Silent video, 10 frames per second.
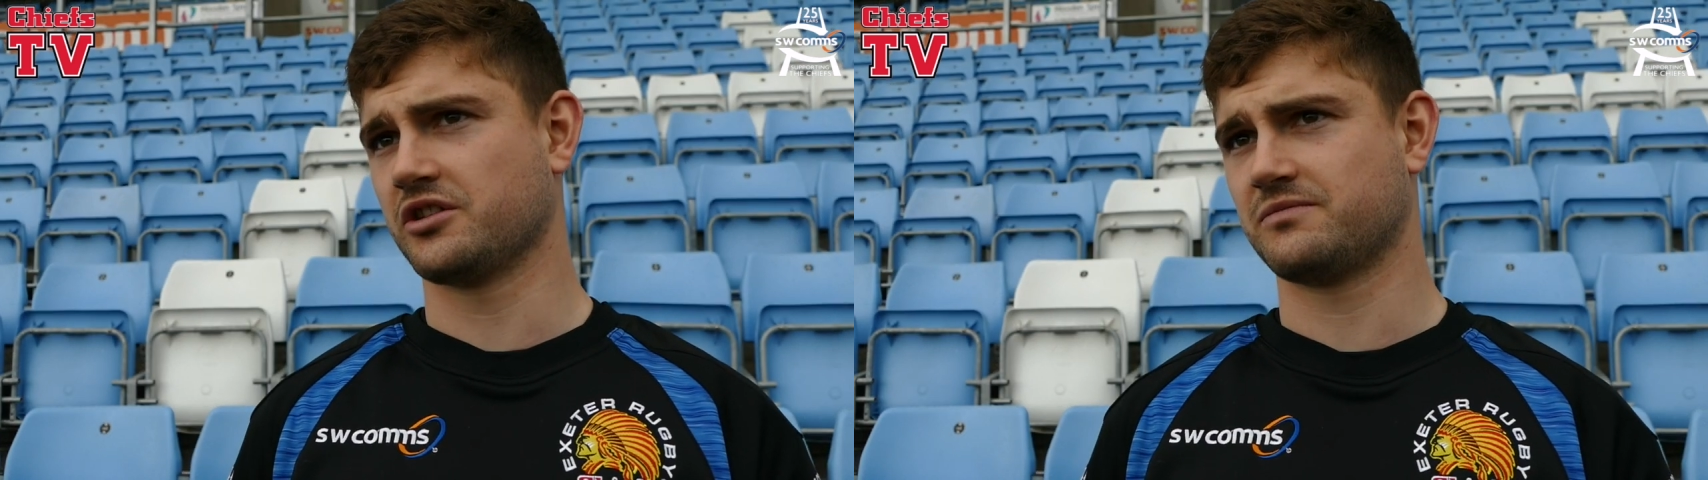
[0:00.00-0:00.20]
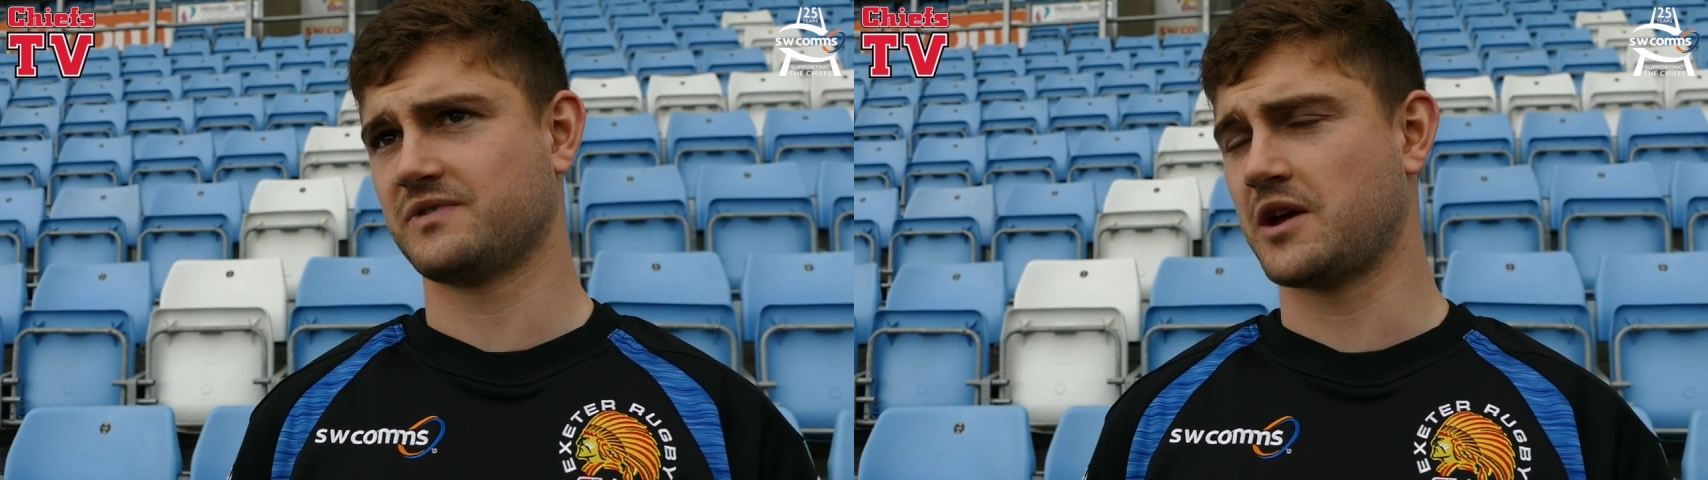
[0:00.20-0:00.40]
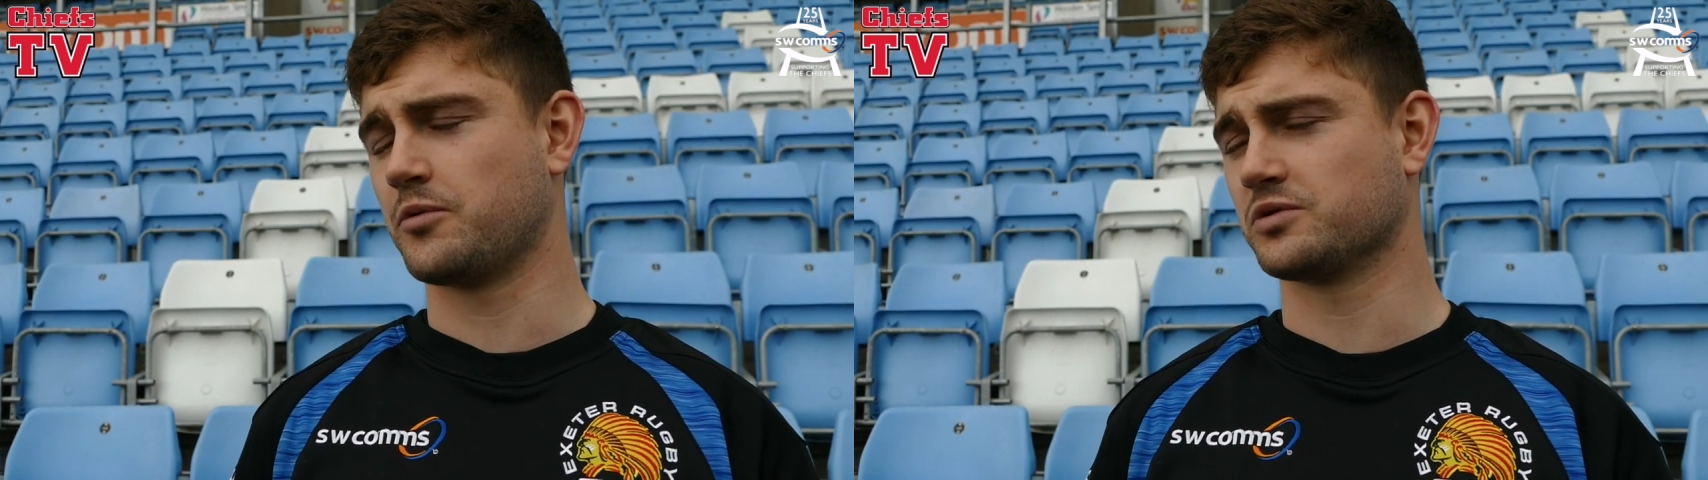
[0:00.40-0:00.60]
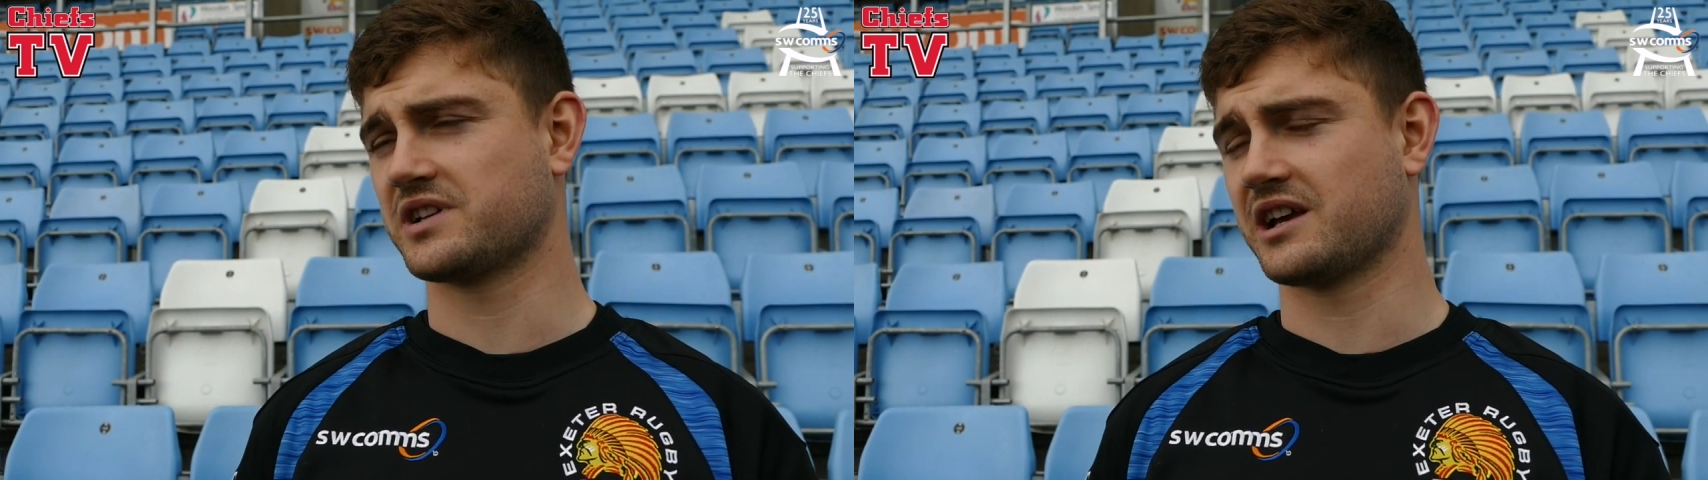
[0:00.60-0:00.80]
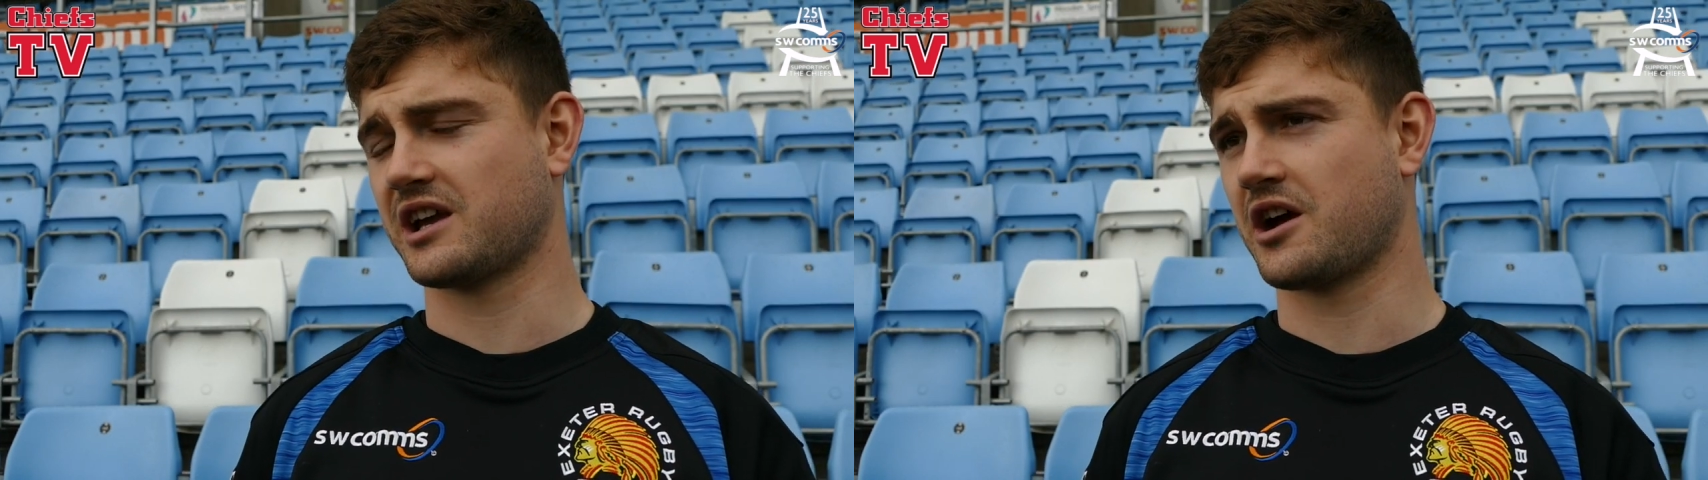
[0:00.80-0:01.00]
the table will
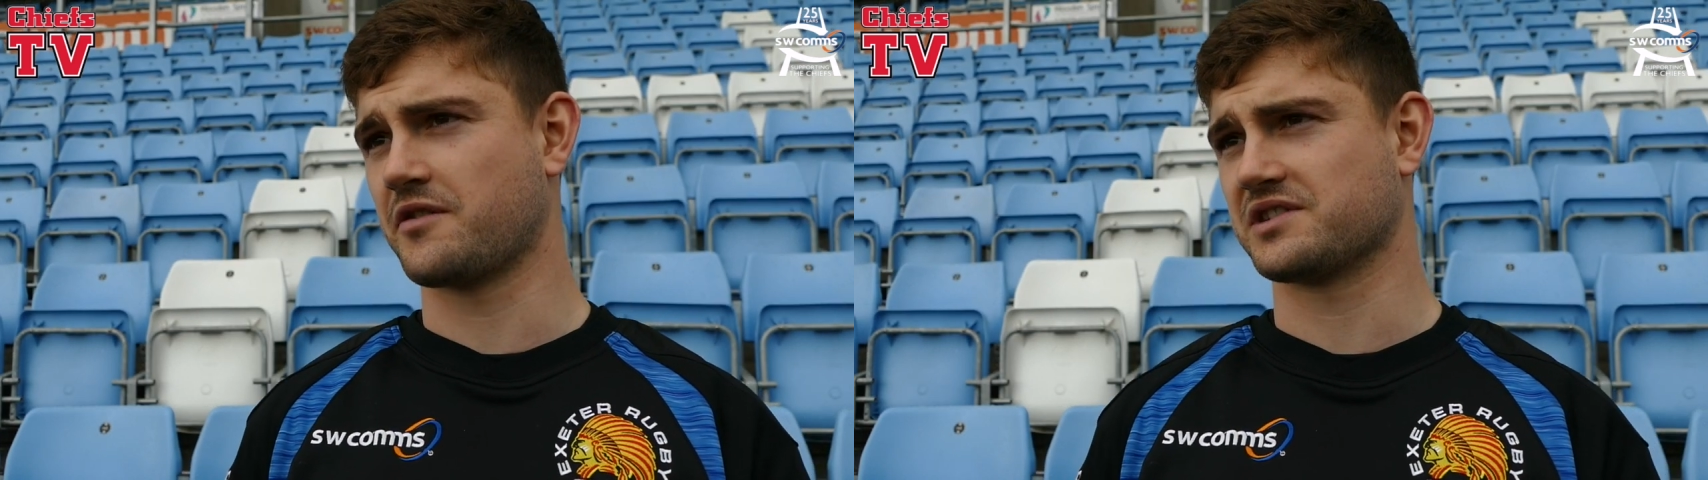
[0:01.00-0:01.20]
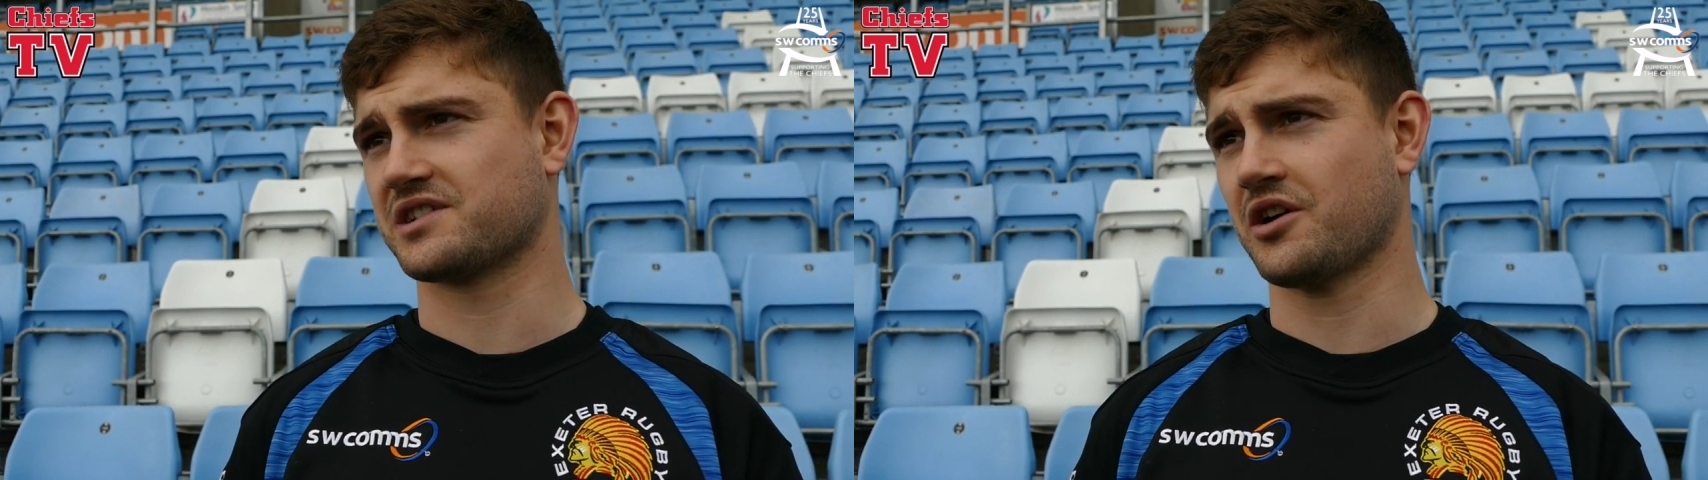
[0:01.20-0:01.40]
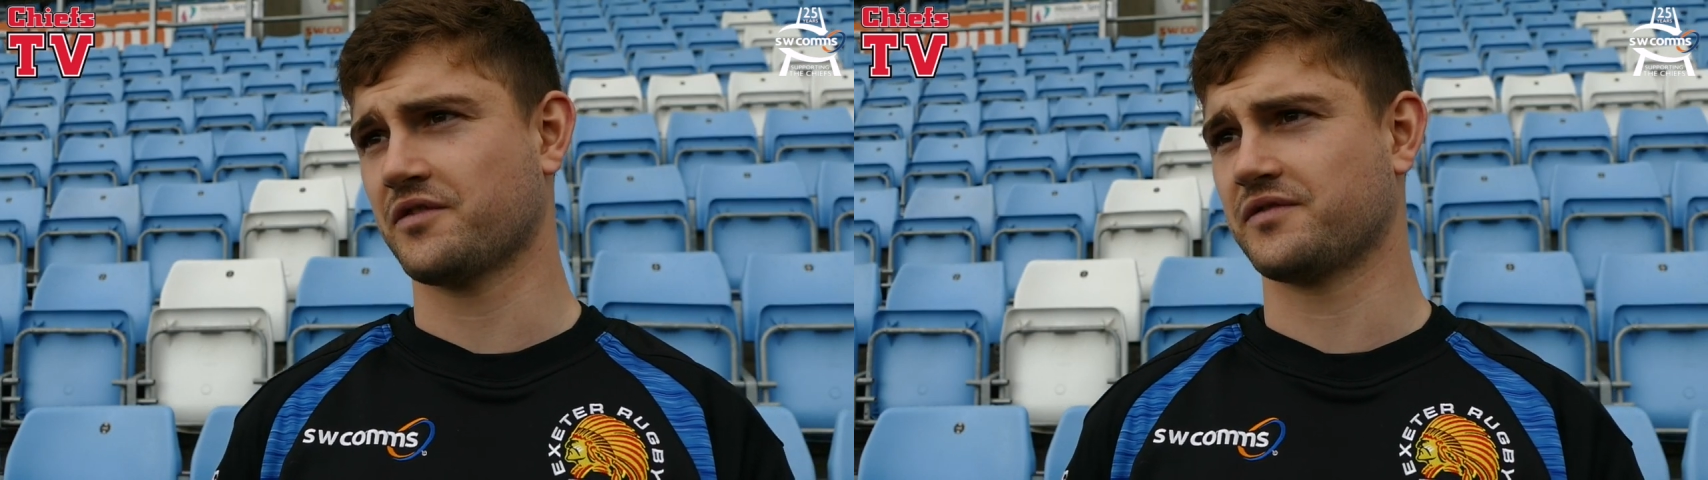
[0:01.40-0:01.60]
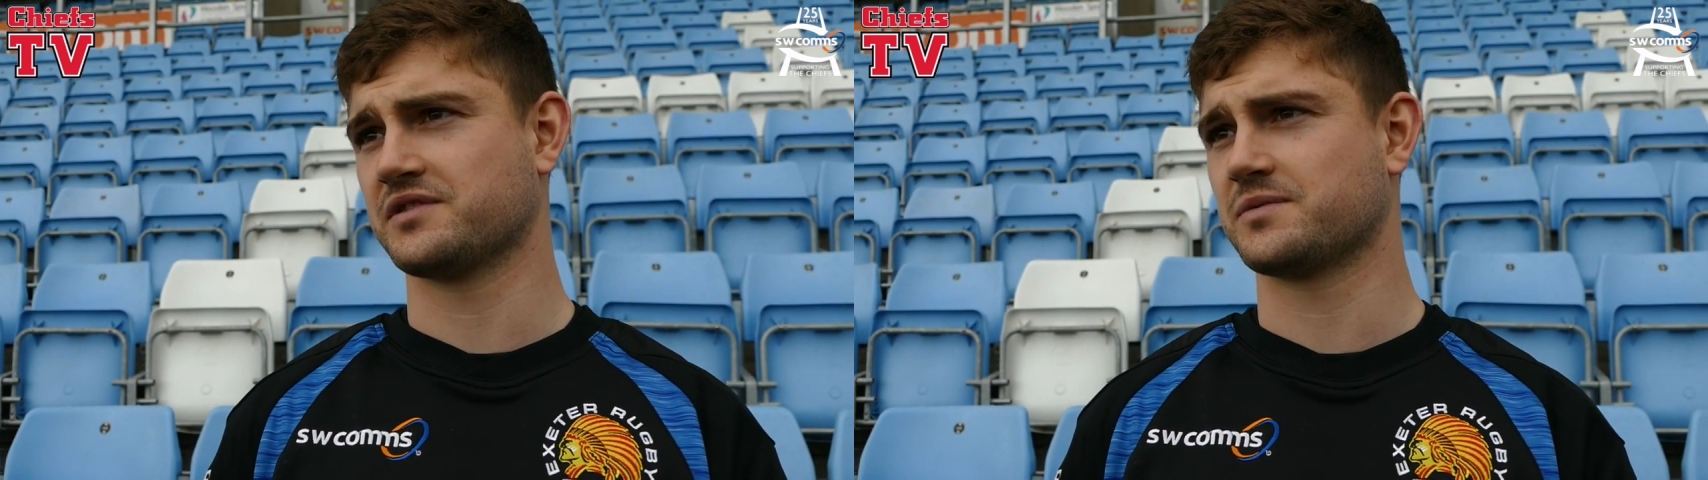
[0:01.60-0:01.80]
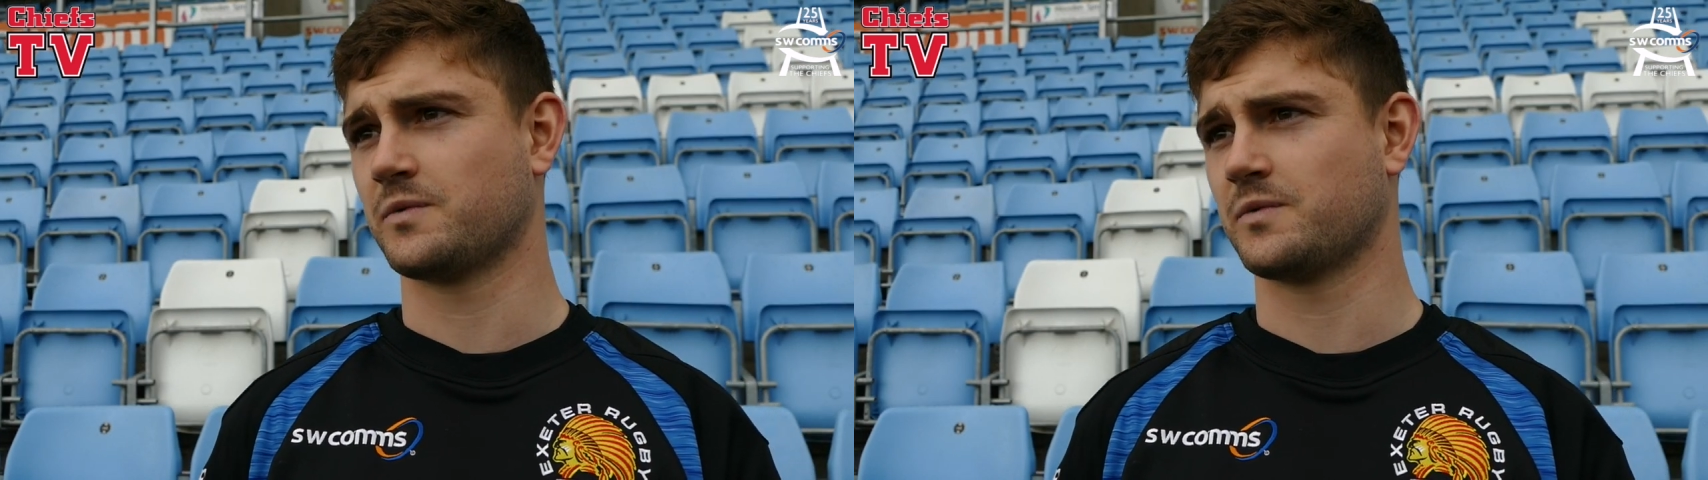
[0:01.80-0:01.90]
take care of itself as